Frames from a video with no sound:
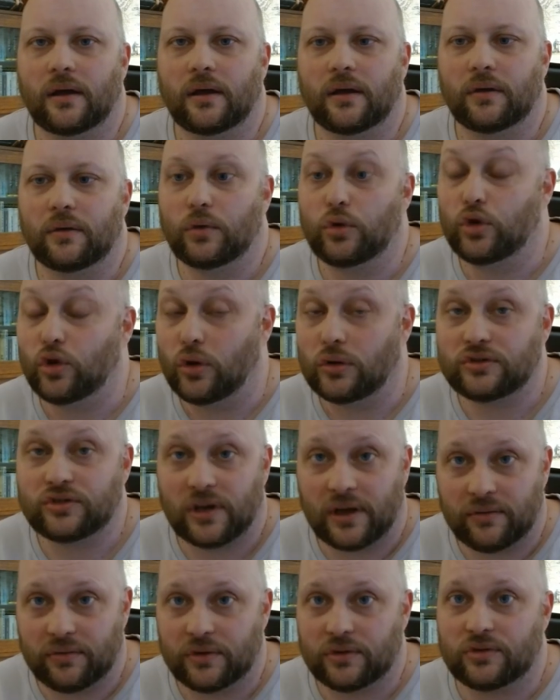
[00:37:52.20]
You also
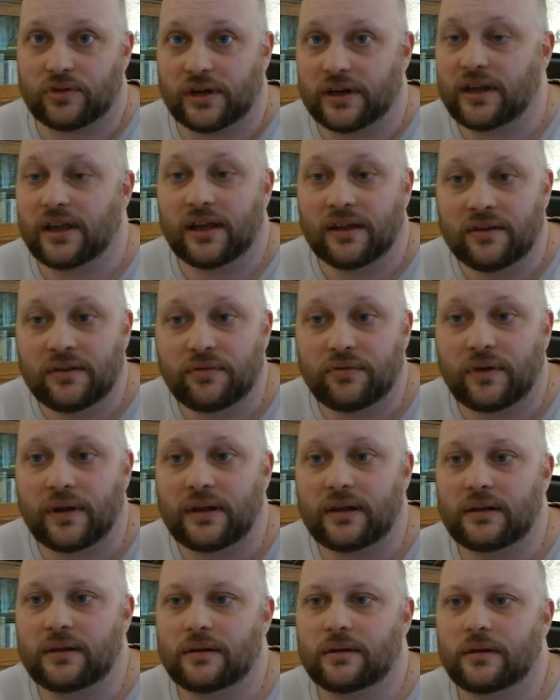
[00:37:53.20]
have
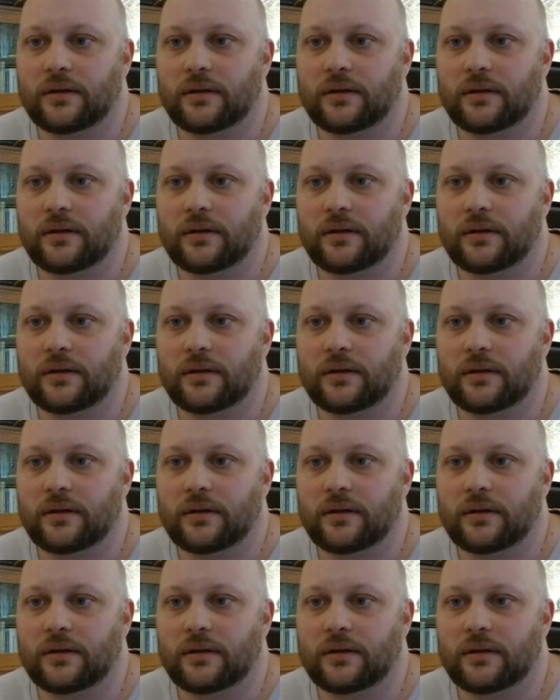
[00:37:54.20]
Drakenifel,